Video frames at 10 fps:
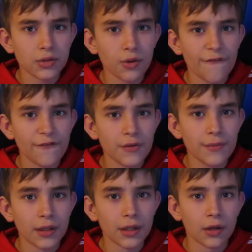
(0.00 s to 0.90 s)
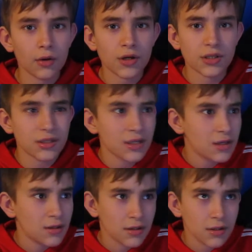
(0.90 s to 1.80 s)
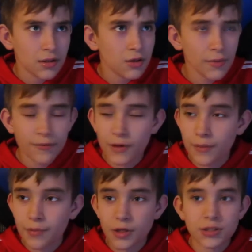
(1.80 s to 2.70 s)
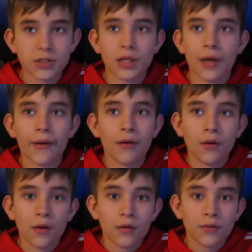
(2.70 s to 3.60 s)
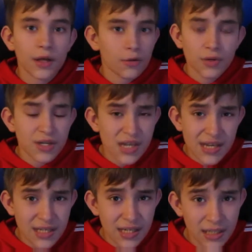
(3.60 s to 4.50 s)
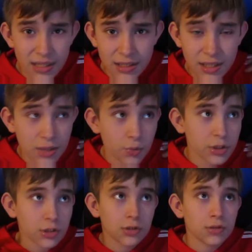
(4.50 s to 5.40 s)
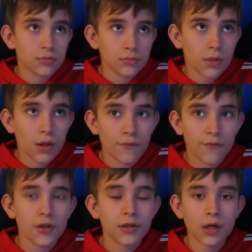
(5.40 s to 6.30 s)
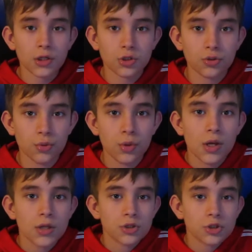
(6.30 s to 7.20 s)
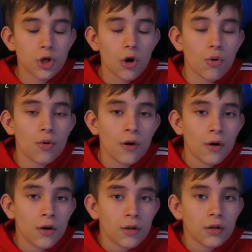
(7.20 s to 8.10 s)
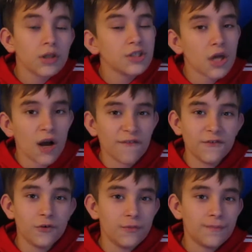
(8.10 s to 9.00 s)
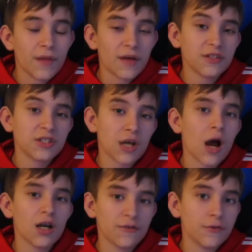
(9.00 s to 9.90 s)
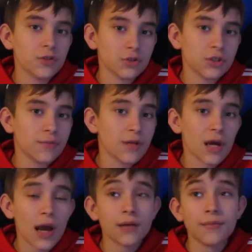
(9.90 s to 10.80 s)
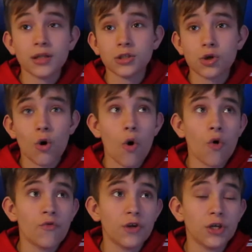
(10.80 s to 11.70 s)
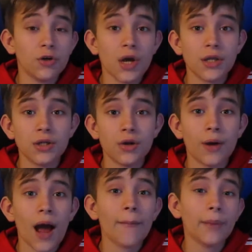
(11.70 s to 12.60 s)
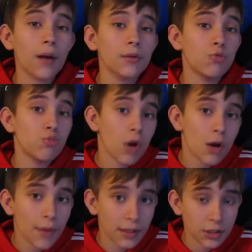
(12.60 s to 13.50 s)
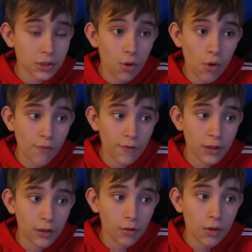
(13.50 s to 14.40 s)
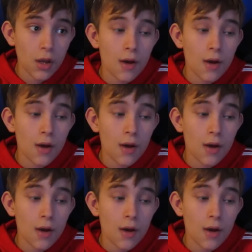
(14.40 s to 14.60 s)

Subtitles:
do I feed my gecko? Because you've been reading places that they don't need to eat insects, which is really not true. So let's talk food. Now, this is a controversial subject. I can make this a whole video, and you know what? I probably will make this a whole video,